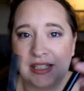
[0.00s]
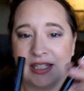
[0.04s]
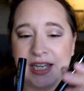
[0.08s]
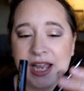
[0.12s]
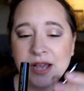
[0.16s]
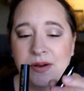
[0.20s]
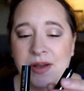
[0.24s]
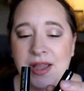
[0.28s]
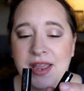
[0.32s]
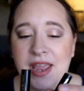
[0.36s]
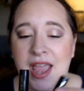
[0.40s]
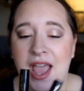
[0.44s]

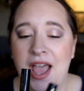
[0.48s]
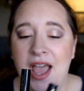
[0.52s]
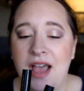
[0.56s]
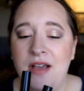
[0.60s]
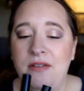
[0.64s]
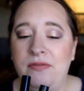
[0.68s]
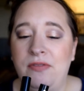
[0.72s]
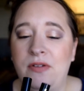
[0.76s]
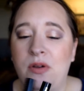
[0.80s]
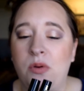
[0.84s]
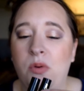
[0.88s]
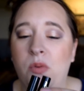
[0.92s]
Now I
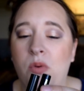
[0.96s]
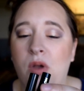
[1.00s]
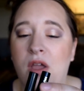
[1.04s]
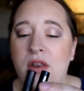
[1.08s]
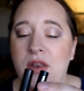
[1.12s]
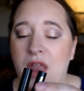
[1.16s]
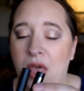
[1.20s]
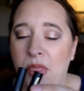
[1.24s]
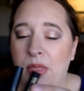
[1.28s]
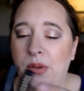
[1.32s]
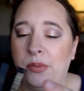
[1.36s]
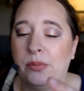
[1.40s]
have
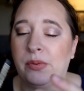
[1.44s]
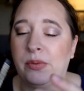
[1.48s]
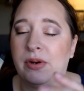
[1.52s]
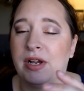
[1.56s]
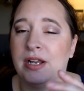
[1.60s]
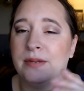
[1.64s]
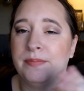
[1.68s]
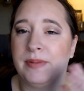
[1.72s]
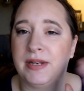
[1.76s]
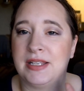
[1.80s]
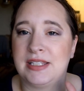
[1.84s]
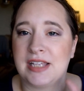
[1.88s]
another
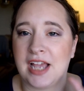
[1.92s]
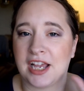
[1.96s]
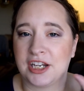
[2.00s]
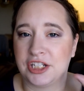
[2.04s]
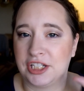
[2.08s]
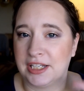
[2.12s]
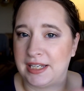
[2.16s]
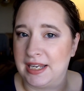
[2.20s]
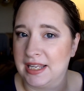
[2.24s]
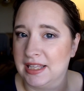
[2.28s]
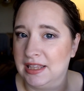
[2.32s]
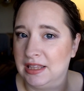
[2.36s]
one, but it's
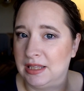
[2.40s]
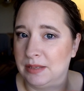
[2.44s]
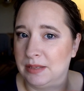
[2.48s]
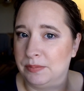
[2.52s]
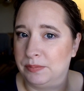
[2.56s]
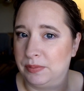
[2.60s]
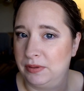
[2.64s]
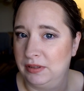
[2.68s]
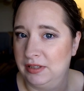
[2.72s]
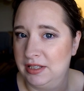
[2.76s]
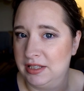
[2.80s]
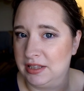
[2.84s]
actually in the
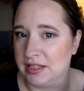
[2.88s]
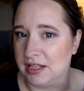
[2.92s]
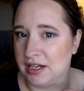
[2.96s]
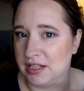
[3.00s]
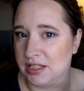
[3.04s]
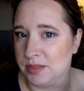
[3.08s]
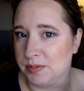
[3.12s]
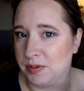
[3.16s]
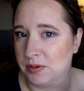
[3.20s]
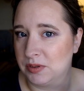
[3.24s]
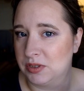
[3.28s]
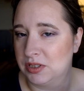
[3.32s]
bullet that
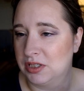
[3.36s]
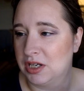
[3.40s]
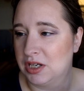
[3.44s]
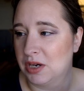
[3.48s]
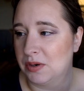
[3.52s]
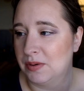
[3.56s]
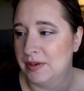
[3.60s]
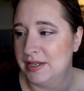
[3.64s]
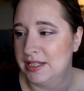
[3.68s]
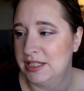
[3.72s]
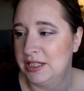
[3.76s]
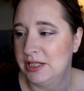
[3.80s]
it's supposed to go
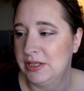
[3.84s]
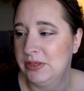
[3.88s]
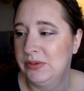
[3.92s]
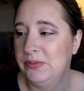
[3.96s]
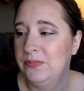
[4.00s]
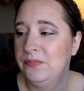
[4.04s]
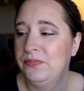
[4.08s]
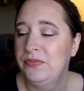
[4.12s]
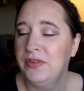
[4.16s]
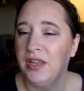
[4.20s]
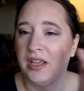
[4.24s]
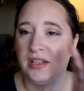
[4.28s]
into.
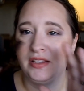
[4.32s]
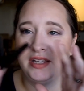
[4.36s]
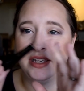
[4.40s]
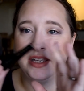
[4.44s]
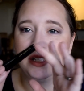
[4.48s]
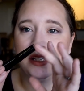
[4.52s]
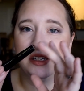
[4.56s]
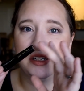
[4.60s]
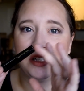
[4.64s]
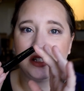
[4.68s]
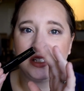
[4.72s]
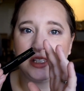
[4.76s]
These
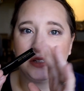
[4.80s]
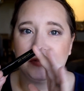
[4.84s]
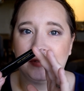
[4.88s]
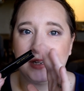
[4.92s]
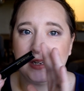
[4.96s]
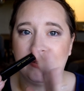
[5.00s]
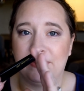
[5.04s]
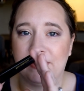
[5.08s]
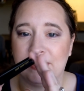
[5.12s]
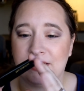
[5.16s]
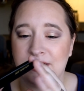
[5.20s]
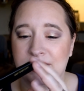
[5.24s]
are just the
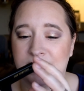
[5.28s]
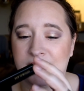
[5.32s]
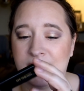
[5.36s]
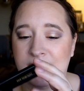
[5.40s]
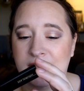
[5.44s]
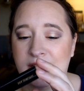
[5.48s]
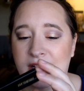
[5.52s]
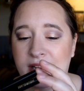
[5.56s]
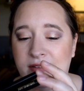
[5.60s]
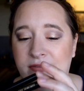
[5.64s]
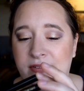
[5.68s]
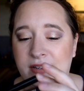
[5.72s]
refills,
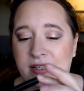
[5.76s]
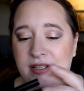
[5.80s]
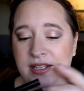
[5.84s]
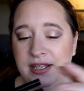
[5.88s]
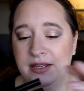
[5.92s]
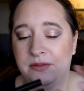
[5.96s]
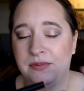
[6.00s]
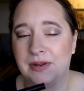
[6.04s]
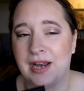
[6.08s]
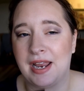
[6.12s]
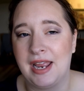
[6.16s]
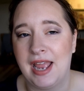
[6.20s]
and I feel
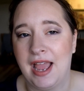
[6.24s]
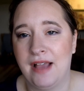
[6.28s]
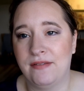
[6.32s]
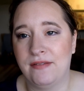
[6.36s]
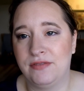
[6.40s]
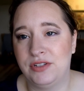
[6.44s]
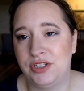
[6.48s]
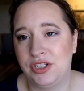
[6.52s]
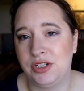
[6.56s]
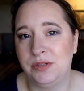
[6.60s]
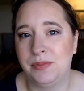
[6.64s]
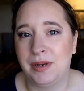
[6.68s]
like when I
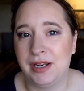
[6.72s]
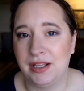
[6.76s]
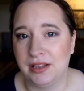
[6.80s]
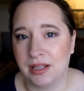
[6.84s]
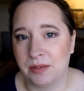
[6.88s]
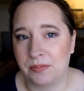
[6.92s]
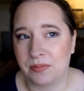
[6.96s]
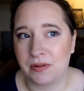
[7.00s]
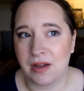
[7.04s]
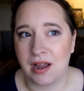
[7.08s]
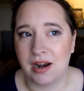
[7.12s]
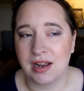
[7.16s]
have too many
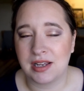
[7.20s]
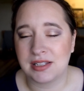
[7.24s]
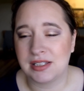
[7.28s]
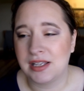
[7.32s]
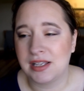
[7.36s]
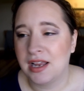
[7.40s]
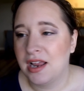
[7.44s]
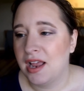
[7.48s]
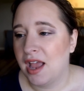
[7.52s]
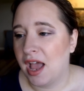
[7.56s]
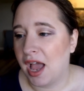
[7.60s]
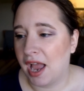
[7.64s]
lip products,
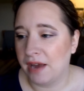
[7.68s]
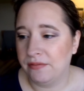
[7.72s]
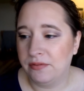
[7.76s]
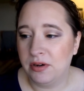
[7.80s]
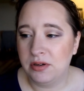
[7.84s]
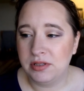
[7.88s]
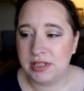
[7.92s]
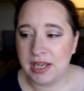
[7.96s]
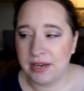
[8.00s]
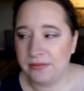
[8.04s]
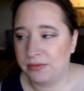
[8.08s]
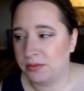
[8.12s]
I
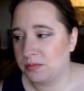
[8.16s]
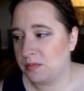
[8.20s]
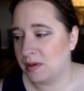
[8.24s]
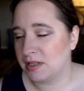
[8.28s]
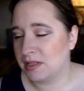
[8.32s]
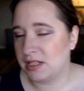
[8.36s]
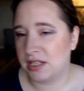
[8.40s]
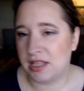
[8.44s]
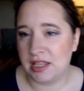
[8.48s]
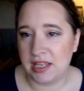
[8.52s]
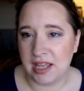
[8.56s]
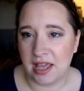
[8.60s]
rotate from one
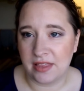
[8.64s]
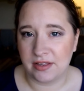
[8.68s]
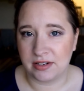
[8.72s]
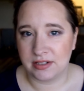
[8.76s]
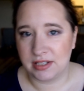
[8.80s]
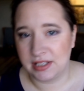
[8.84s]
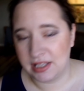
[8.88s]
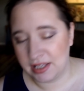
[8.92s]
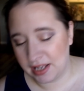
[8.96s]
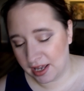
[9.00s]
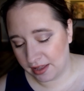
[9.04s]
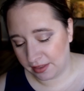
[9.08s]
to the other,
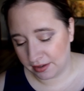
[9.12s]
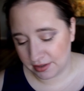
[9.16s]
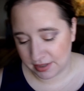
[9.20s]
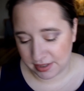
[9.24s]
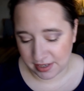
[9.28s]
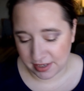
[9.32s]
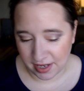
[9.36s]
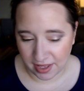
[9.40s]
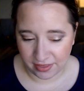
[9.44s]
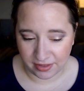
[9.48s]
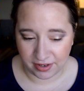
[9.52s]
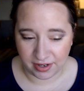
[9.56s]
to the other, to
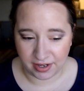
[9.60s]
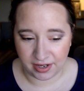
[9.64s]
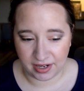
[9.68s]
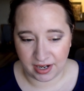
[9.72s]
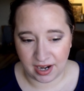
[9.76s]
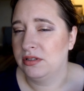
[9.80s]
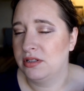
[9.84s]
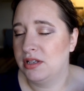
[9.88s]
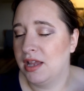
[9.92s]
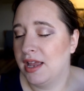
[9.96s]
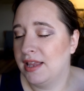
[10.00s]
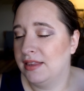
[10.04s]
the other,
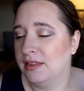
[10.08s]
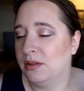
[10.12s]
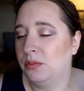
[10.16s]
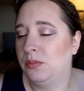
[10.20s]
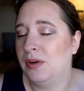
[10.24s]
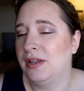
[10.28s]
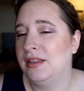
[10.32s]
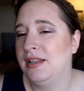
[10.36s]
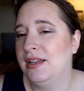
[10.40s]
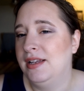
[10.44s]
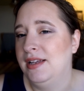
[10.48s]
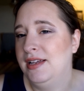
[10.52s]
and the
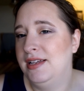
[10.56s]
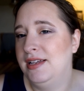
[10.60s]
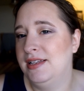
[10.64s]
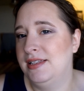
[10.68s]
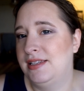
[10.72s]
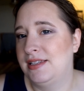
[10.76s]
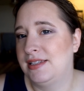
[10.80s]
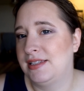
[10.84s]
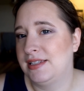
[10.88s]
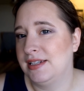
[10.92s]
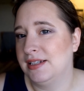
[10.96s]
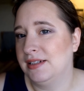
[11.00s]
one that
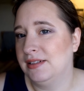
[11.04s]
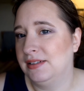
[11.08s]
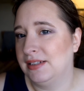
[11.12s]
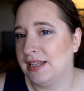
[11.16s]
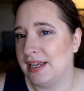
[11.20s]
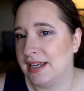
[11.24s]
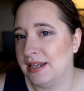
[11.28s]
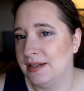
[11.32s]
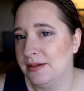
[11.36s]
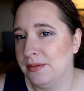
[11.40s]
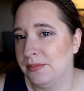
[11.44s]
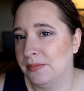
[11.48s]
is still
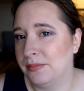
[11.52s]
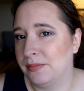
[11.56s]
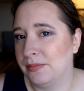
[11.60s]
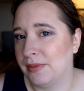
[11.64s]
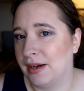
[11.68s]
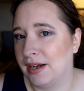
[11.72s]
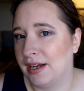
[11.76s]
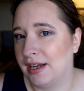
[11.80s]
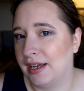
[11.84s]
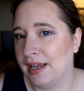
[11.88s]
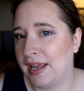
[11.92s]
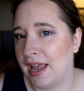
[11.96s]
in
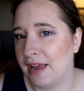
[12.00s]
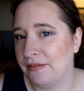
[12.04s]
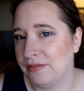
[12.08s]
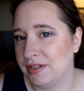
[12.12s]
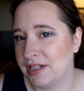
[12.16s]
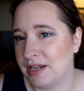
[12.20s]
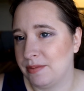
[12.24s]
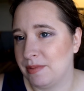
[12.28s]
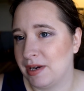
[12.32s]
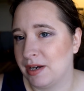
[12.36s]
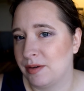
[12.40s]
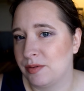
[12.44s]
my
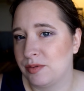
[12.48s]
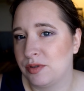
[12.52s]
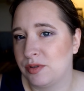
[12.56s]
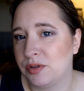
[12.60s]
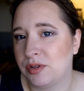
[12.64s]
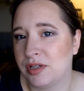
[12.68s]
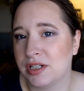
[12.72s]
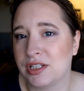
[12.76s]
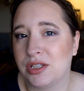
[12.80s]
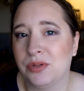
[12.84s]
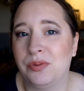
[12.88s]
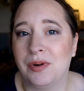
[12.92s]
everyday makeup
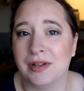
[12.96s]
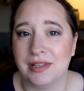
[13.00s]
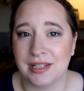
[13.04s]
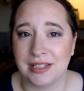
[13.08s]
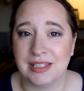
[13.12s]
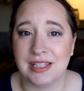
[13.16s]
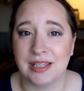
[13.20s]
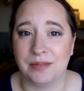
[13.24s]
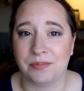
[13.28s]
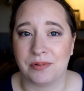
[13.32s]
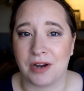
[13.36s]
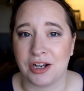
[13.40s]
drawer is the one that's
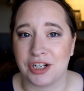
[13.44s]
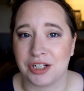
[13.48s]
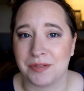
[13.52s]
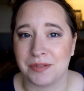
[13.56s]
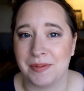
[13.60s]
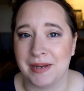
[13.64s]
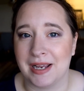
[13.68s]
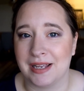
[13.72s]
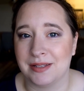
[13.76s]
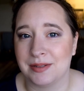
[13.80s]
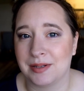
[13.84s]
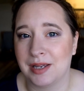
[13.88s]
in the project
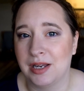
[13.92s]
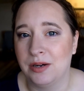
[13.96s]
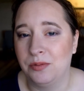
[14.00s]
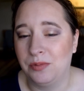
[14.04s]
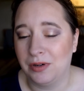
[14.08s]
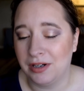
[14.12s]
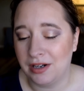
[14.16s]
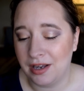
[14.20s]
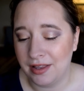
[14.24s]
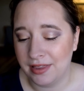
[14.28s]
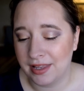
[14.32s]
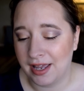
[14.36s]
pan, so I'm going to
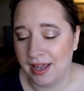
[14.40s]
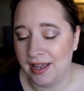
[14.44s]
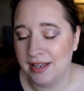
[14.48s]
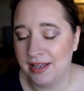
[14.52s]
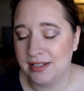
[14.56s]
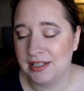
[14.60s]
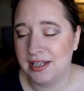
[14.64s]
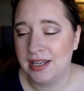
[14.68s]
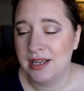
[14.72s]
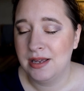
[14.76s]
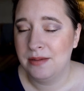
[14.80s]
work on that.